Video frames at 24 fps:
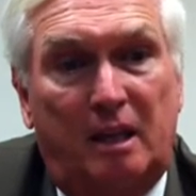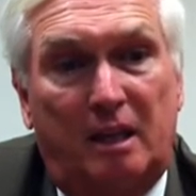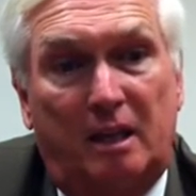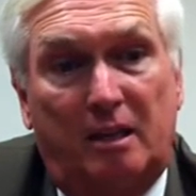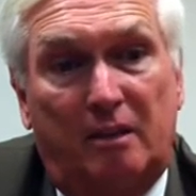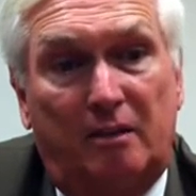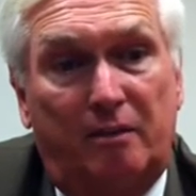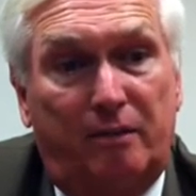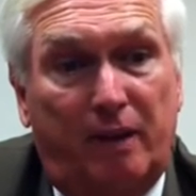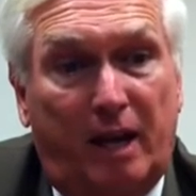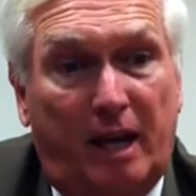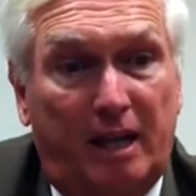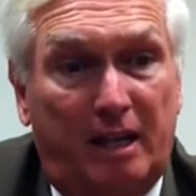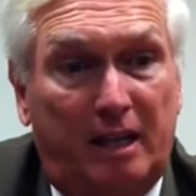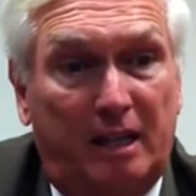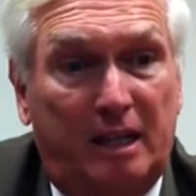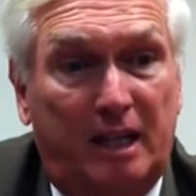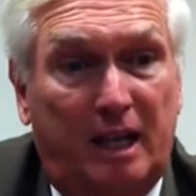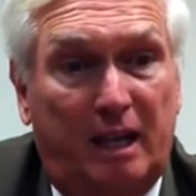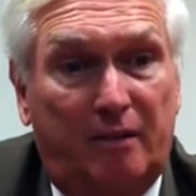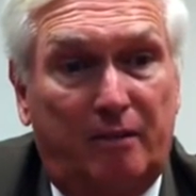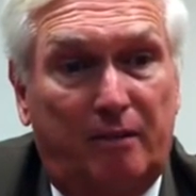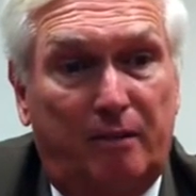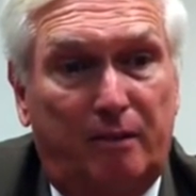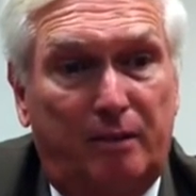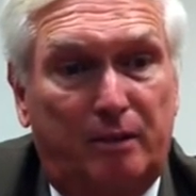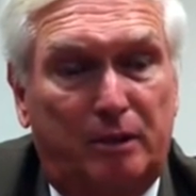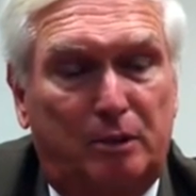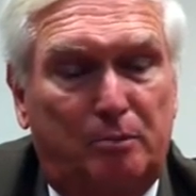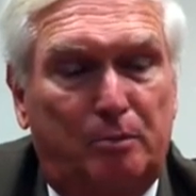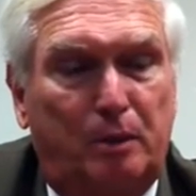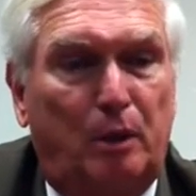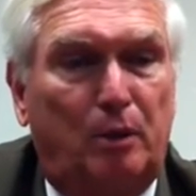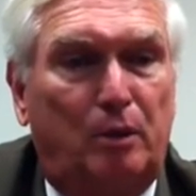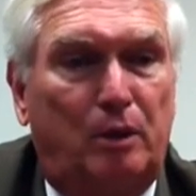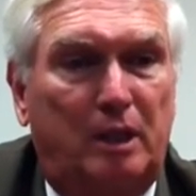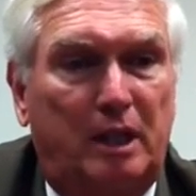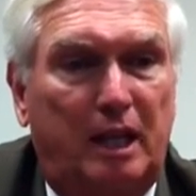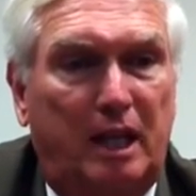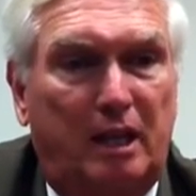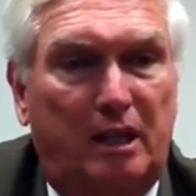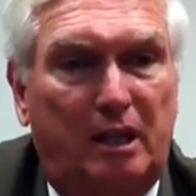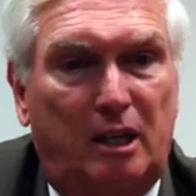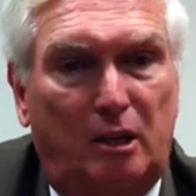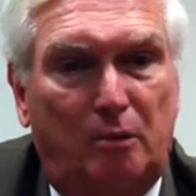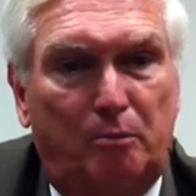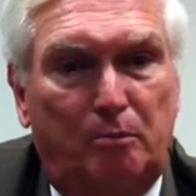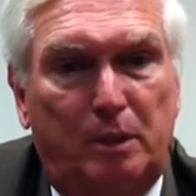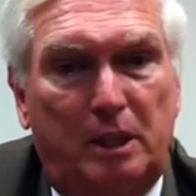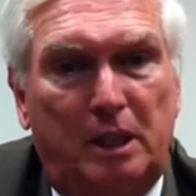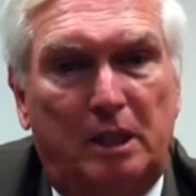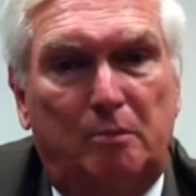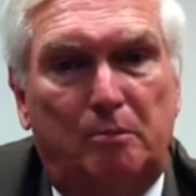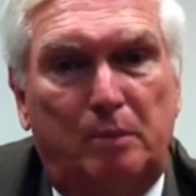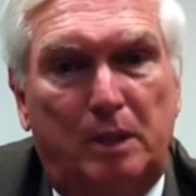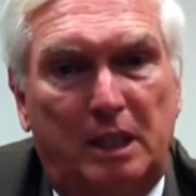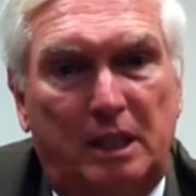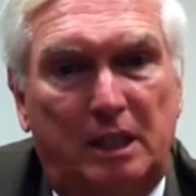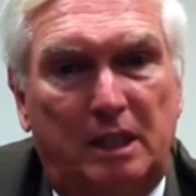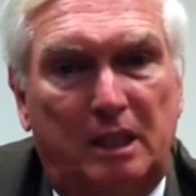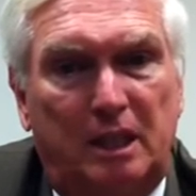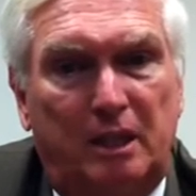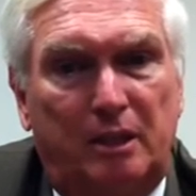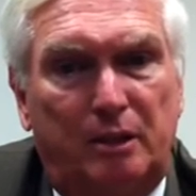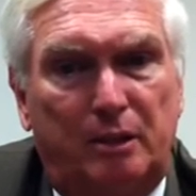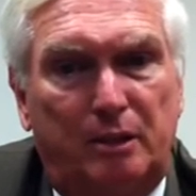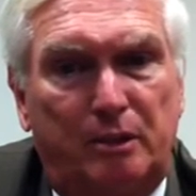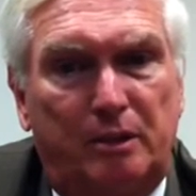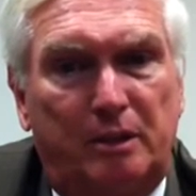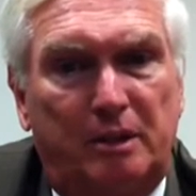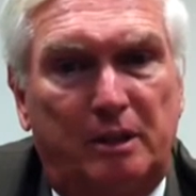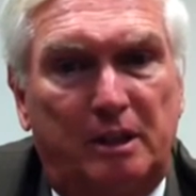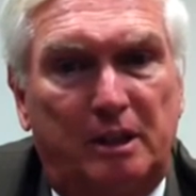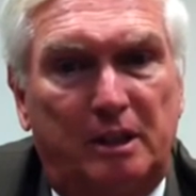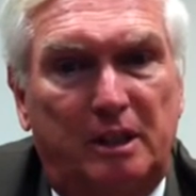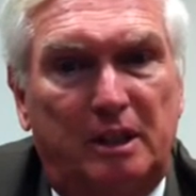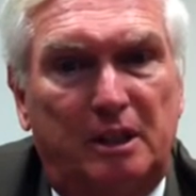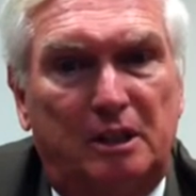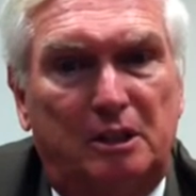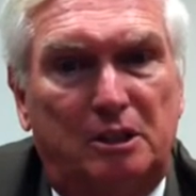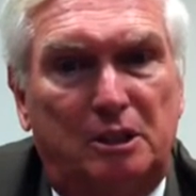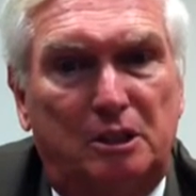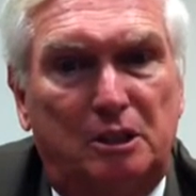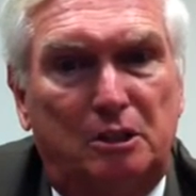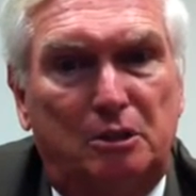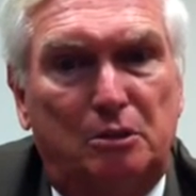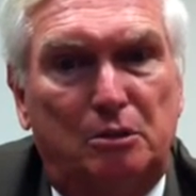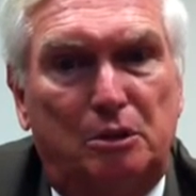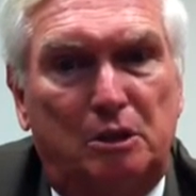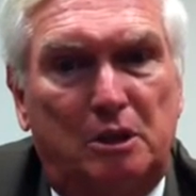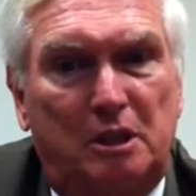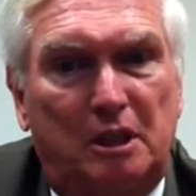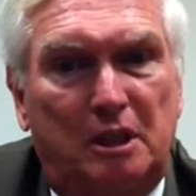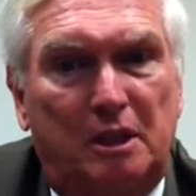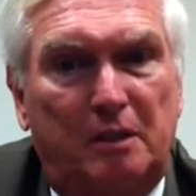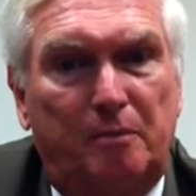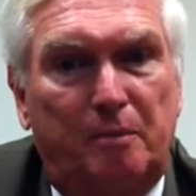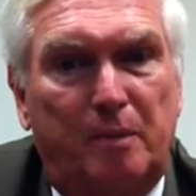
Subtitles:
And finally, I've spoken out on many, many other issues,